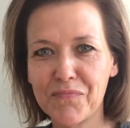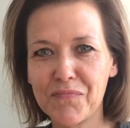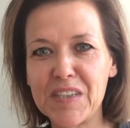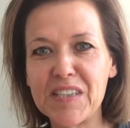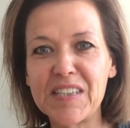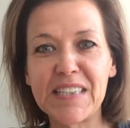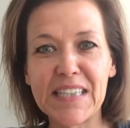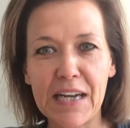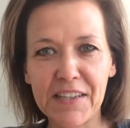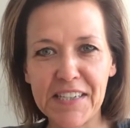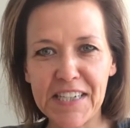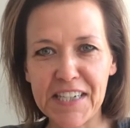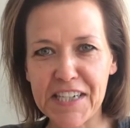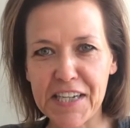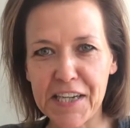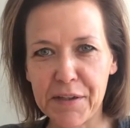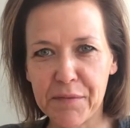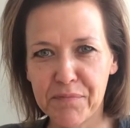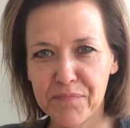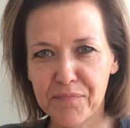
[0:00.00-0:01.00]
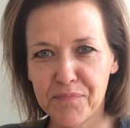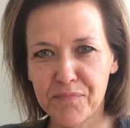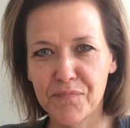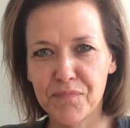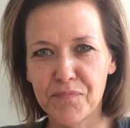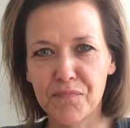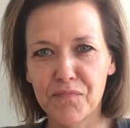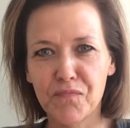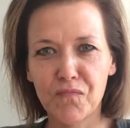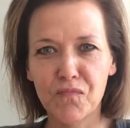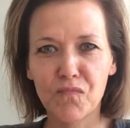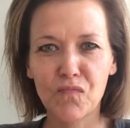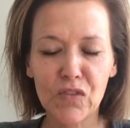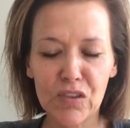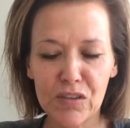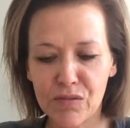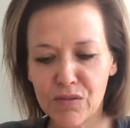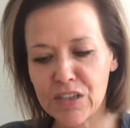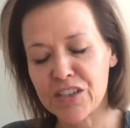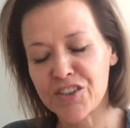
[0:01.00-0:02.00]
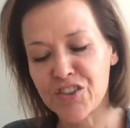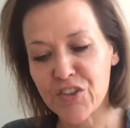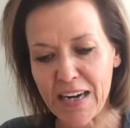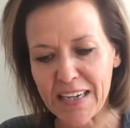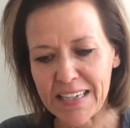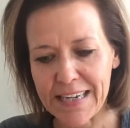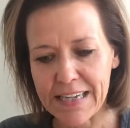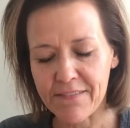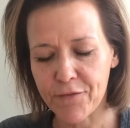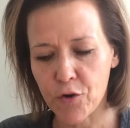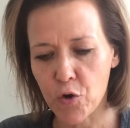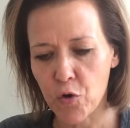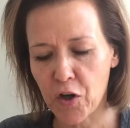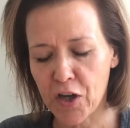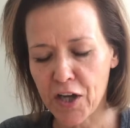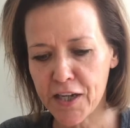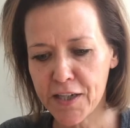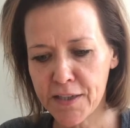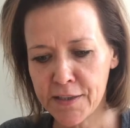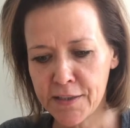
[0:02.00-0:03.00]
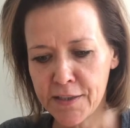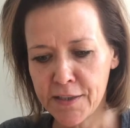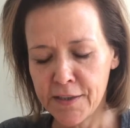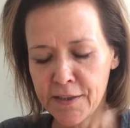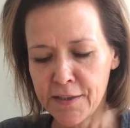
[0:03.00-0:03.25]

You say I did it. I drank neat vodka.